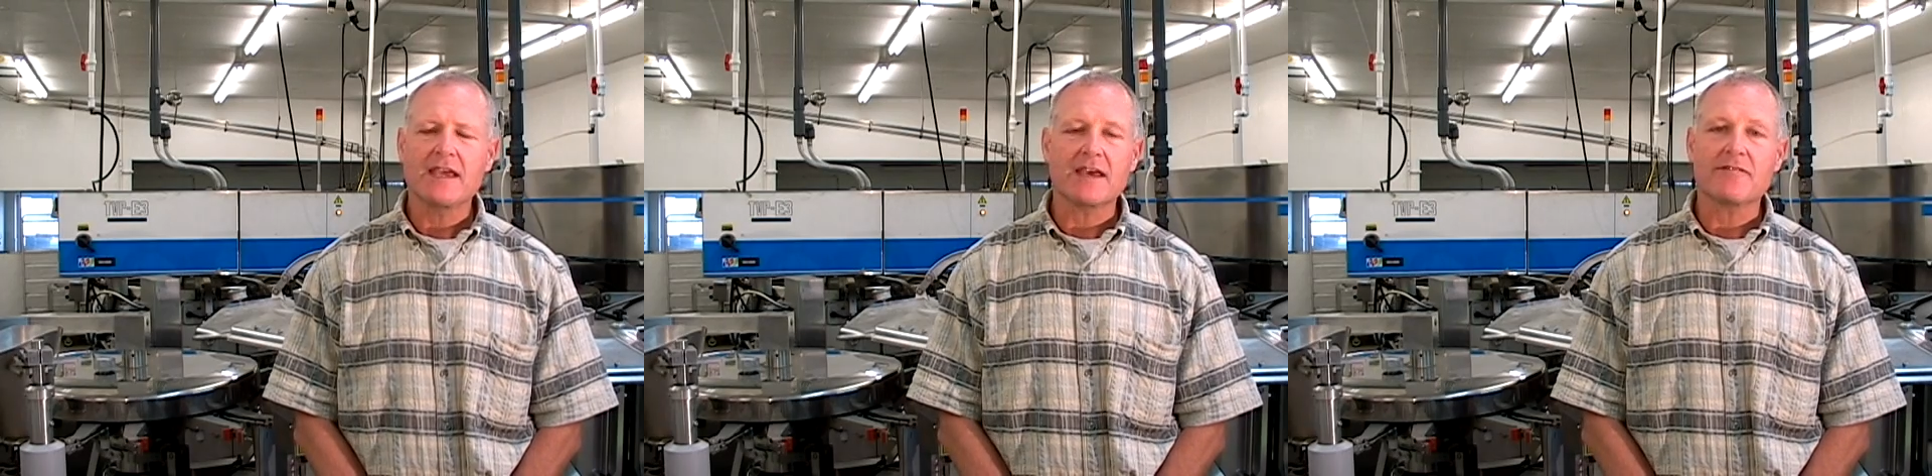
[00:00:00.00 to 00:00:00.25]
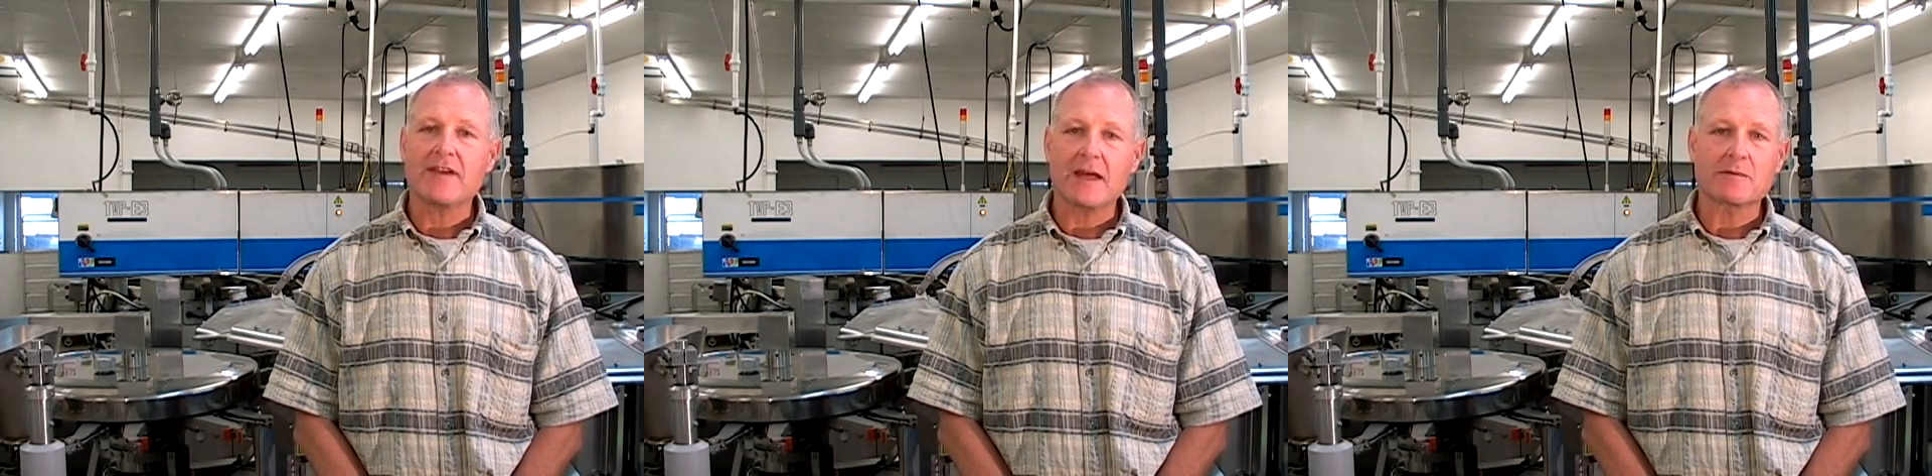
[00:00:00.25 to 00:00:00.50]

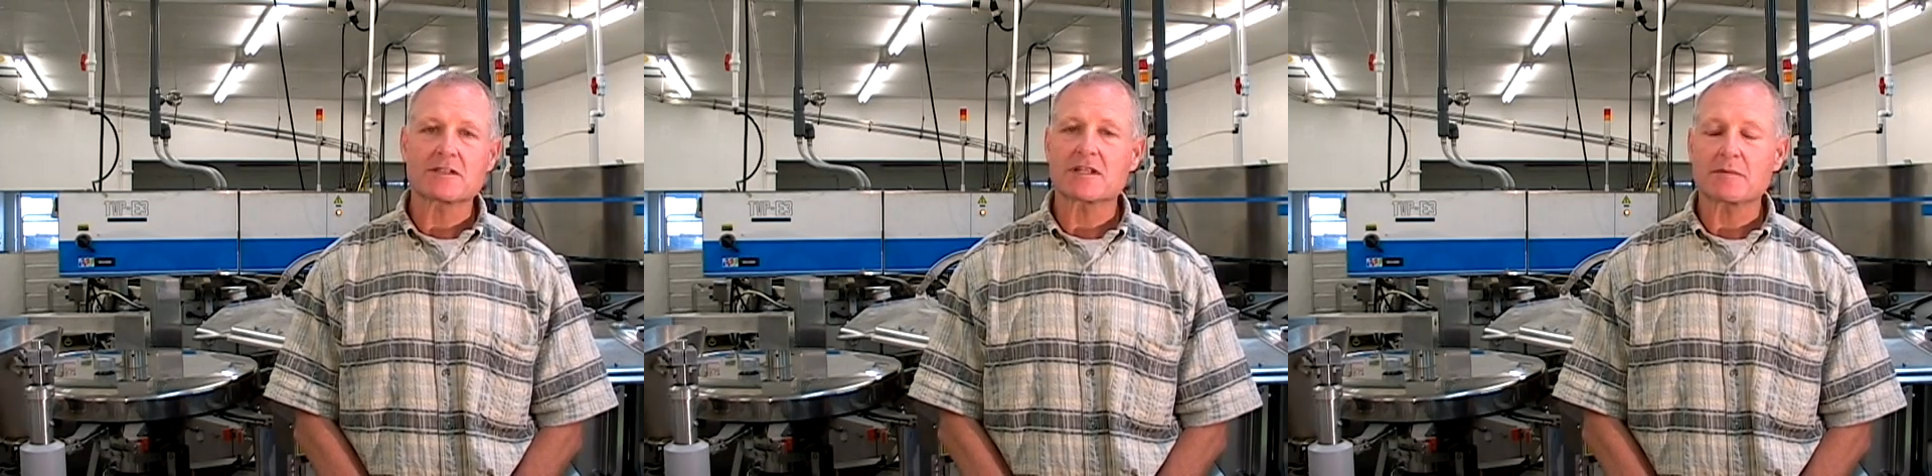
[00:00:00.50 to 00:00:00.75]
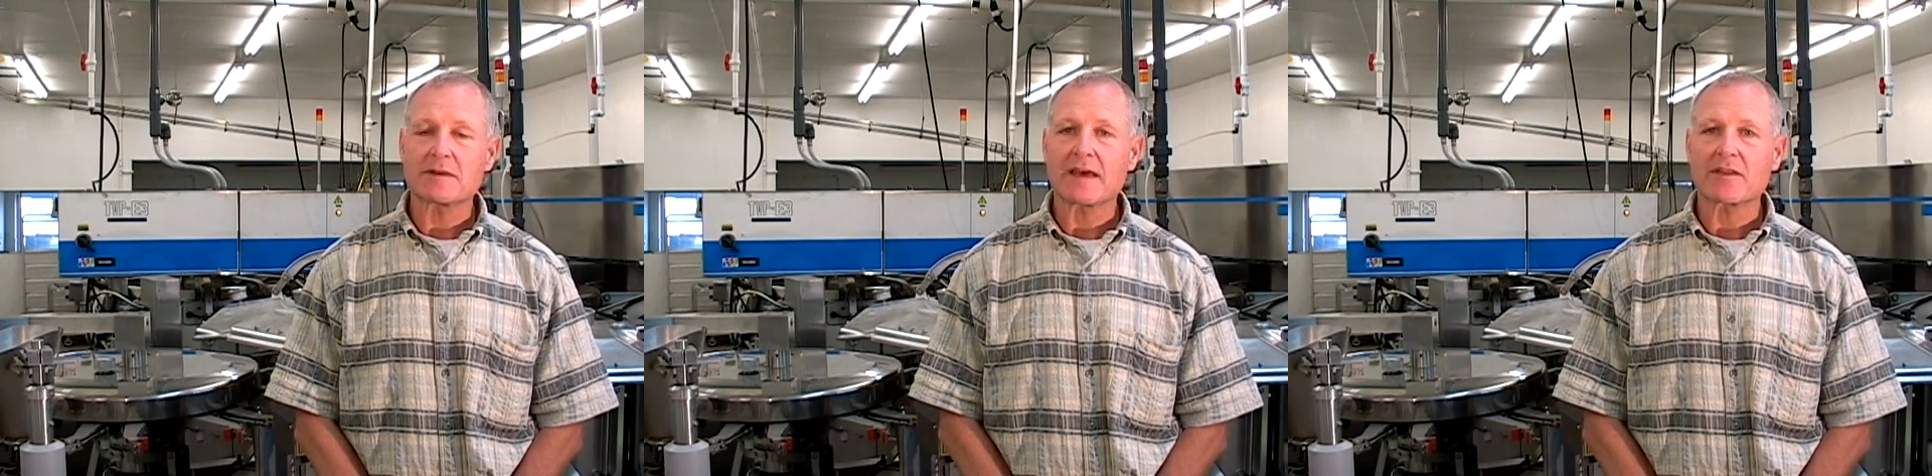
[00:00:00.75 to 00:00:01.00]
and families
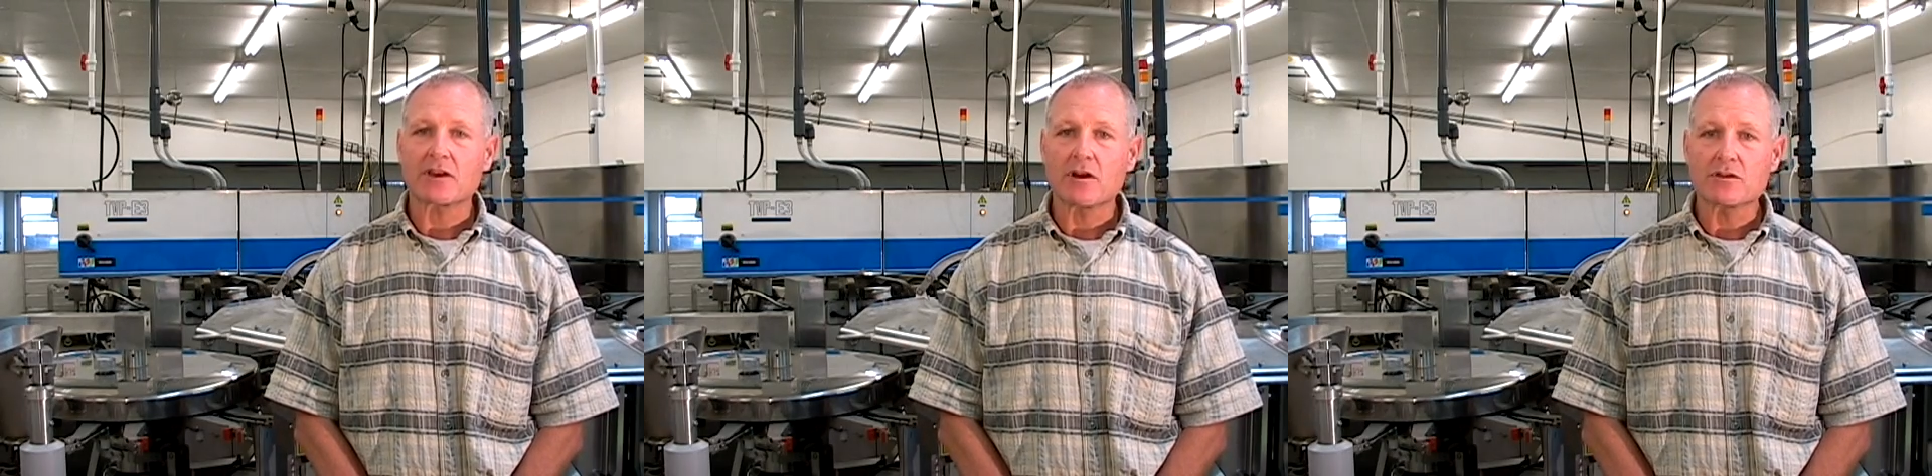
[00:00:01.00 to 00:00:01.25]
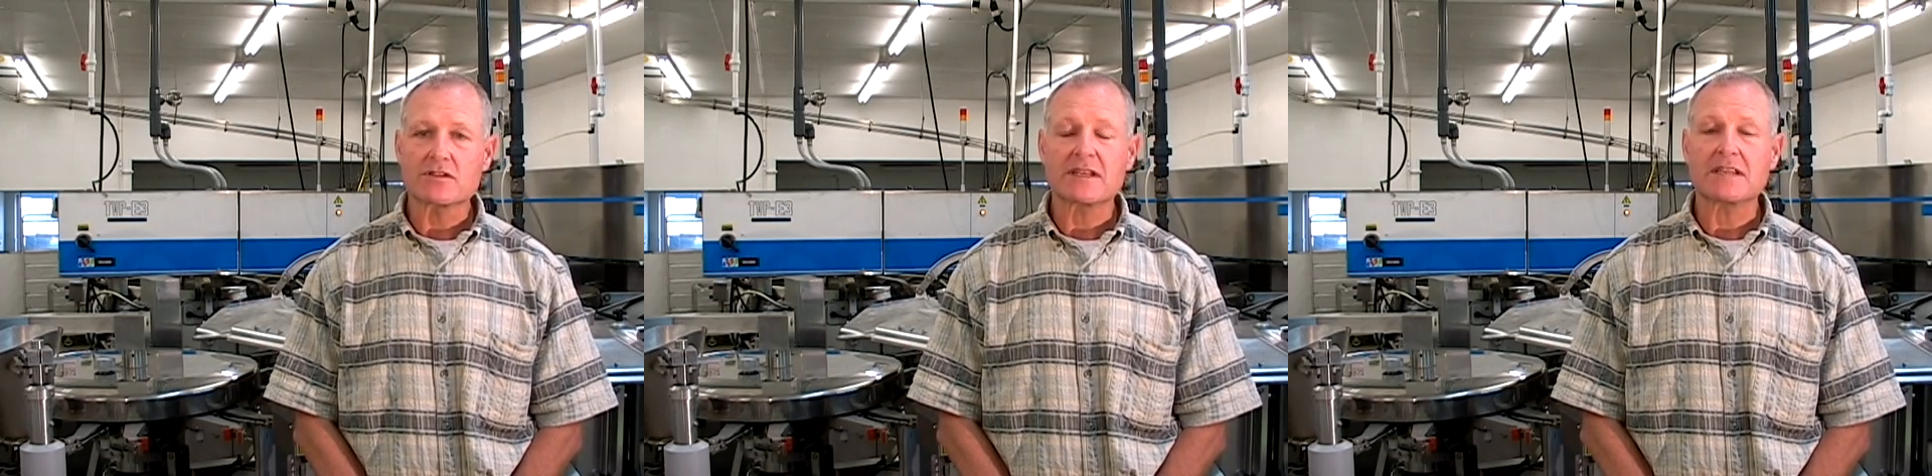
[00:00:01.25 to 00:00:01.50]
up and down the
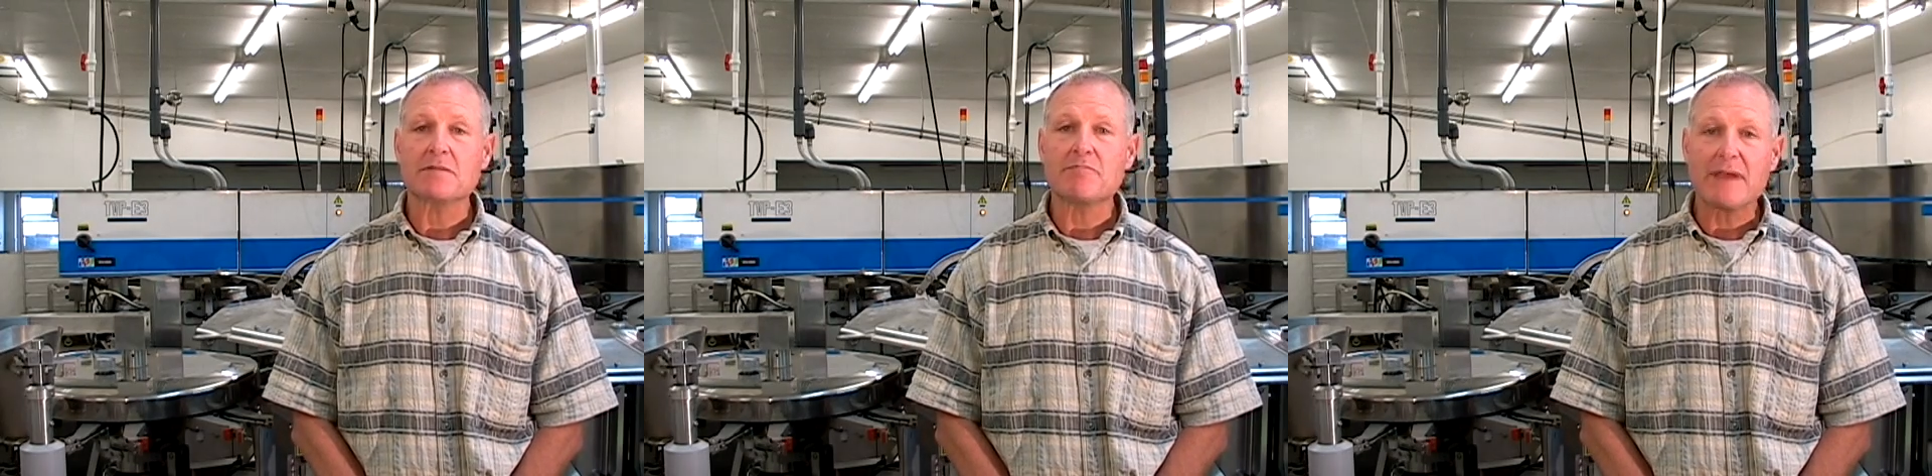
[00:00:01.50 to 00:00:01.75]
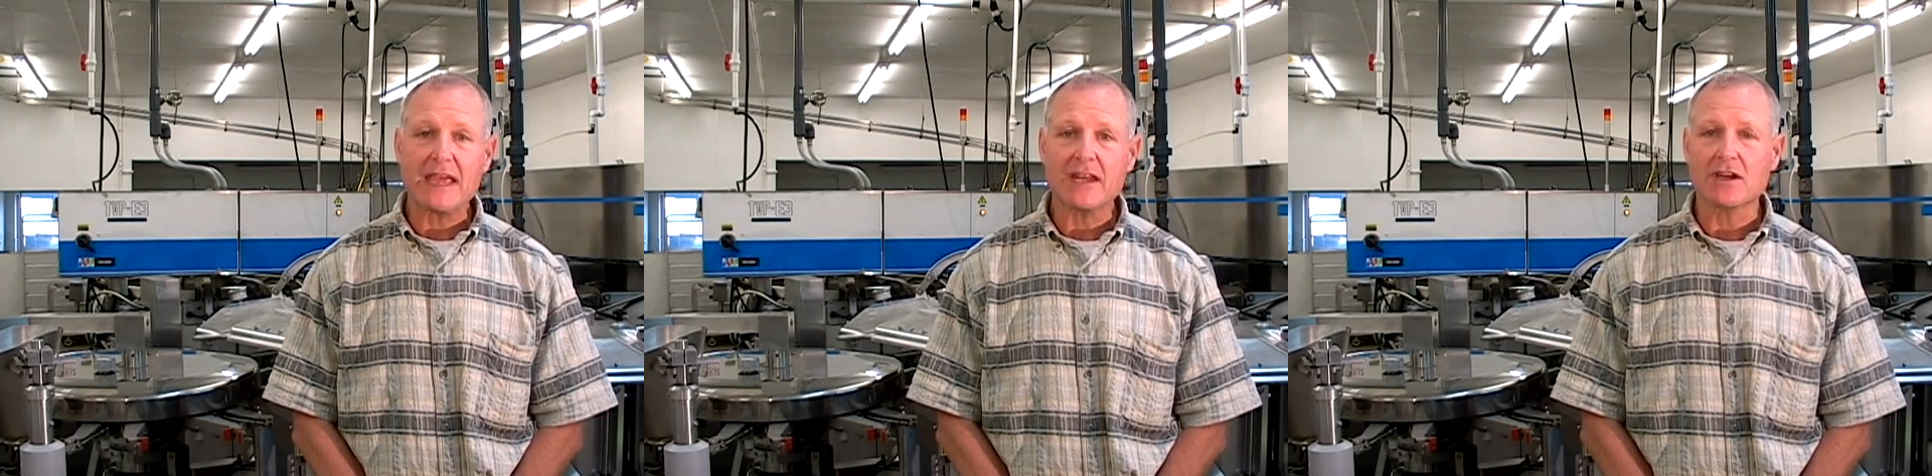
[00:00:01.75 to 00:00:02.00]
coast that
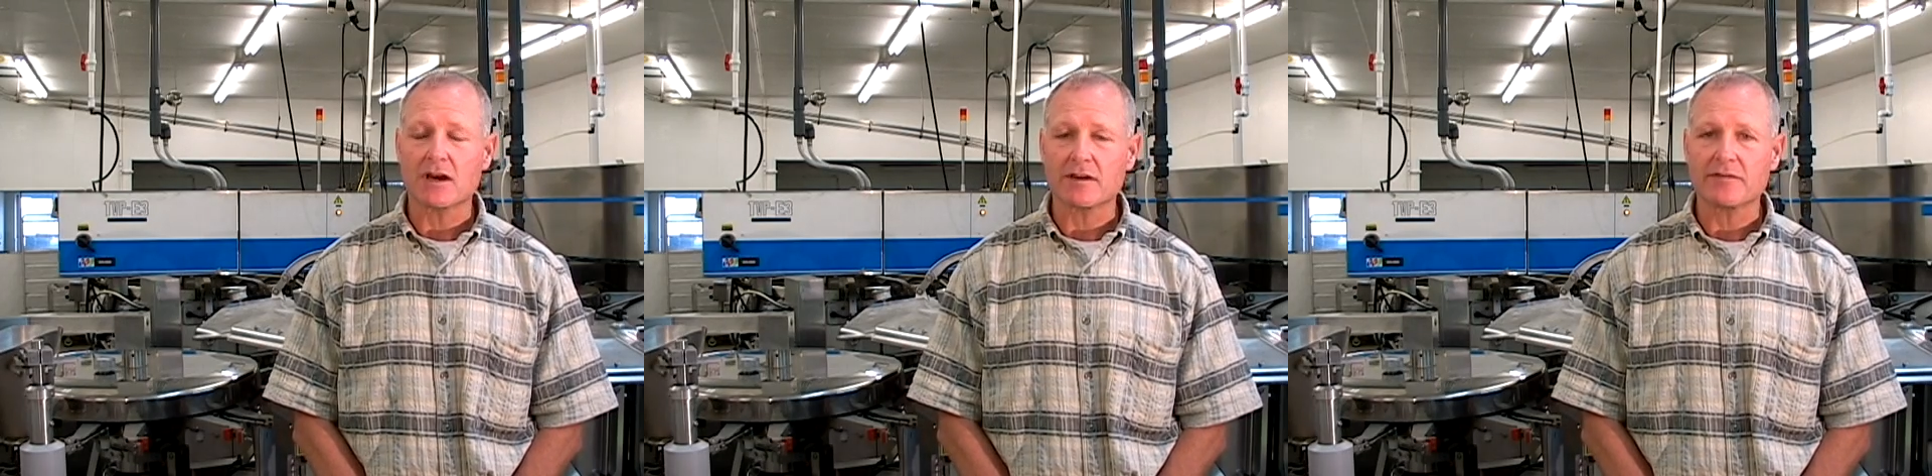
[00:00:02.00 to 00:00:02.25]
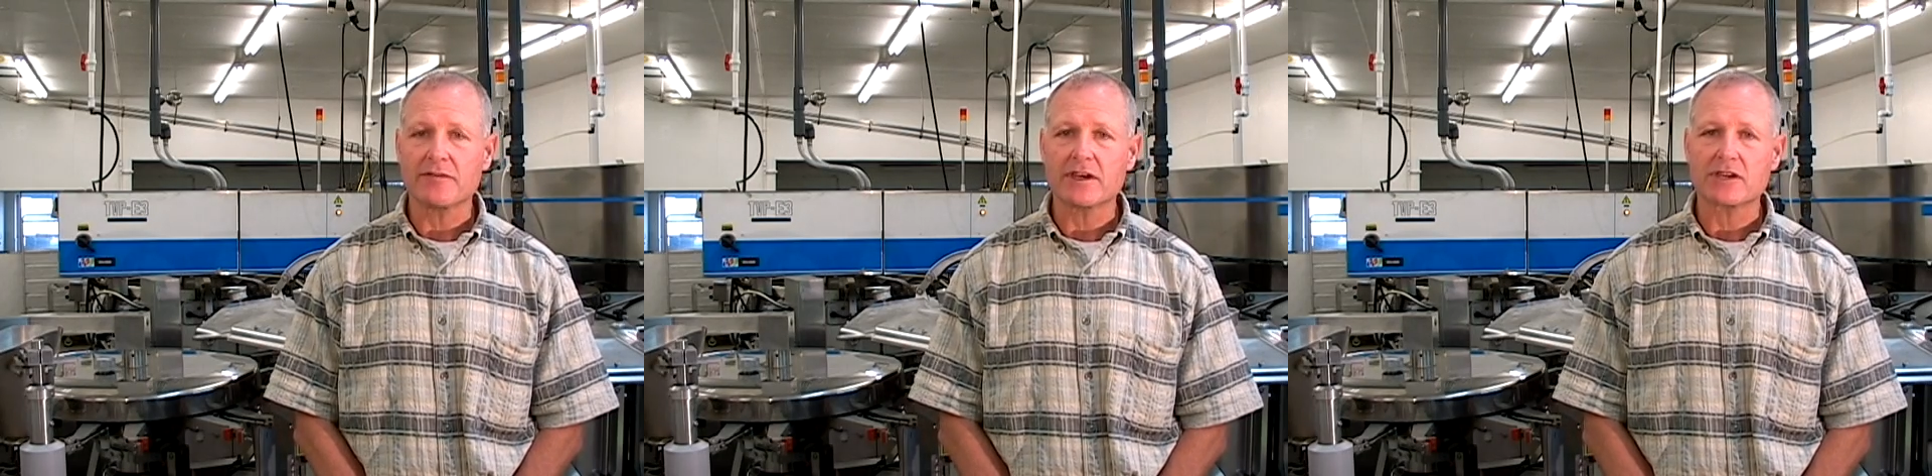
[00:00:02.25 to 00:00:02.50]
depend on
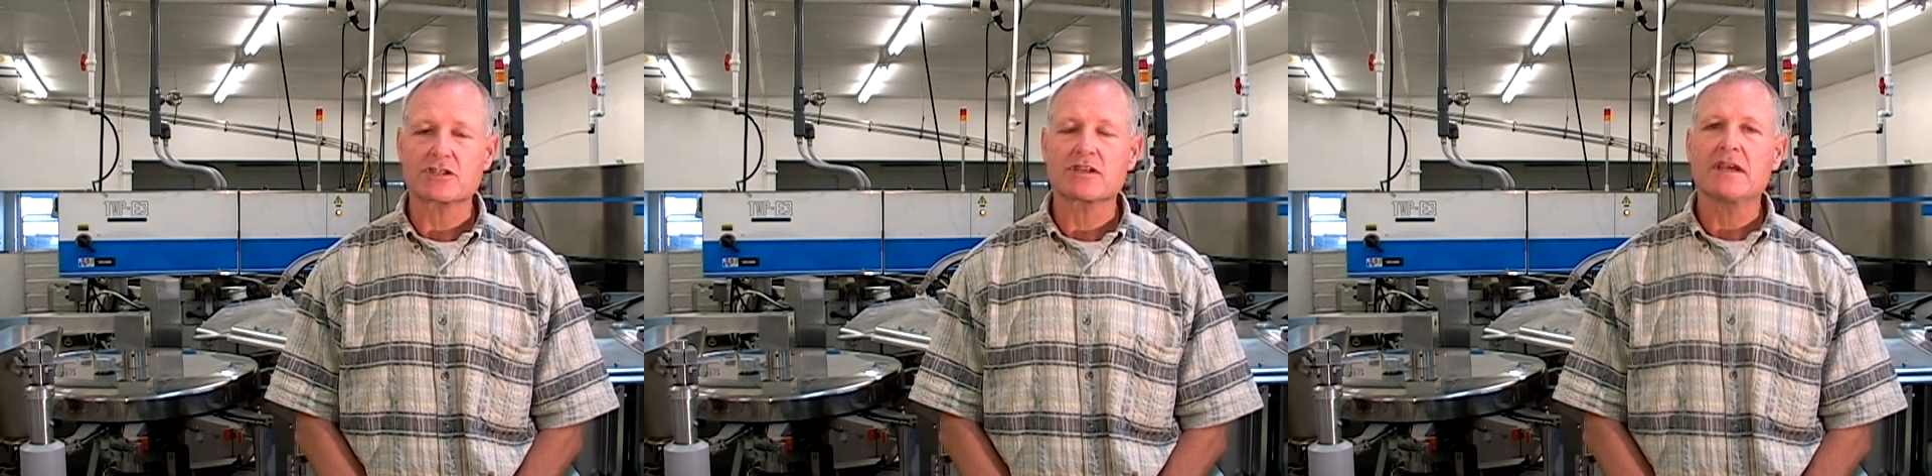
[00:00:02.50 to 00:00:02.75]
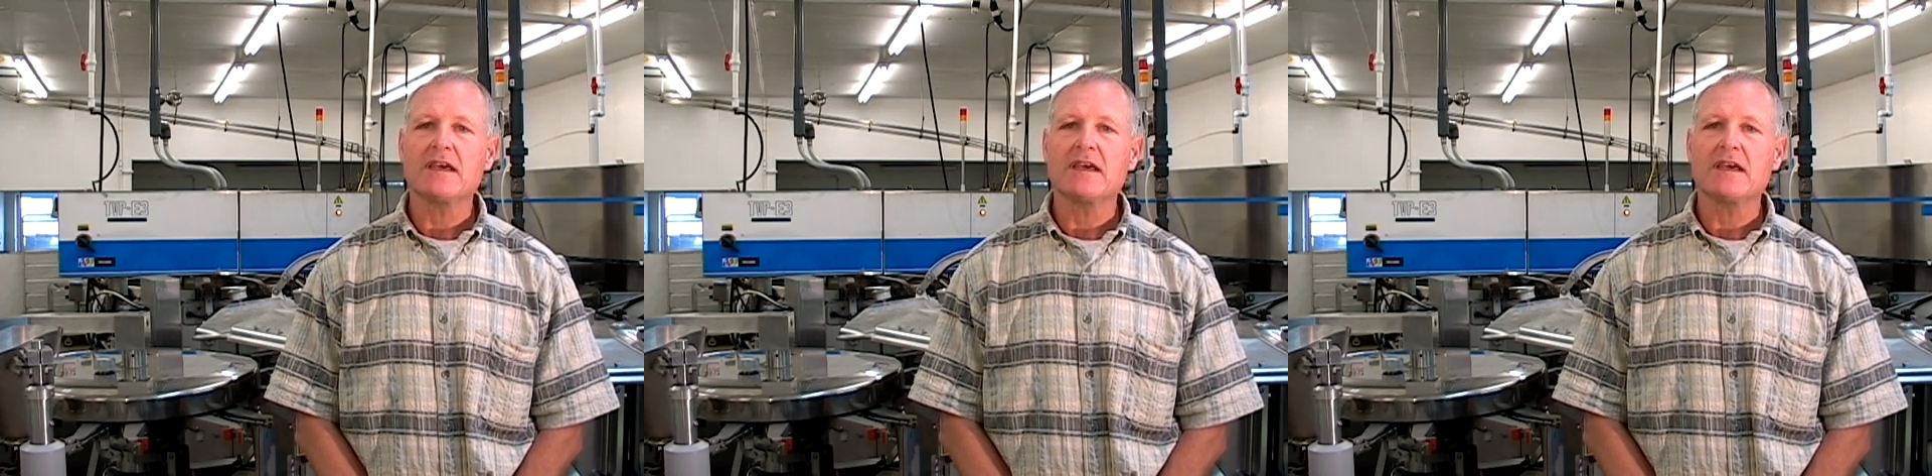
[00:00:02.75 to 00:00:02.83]
fish.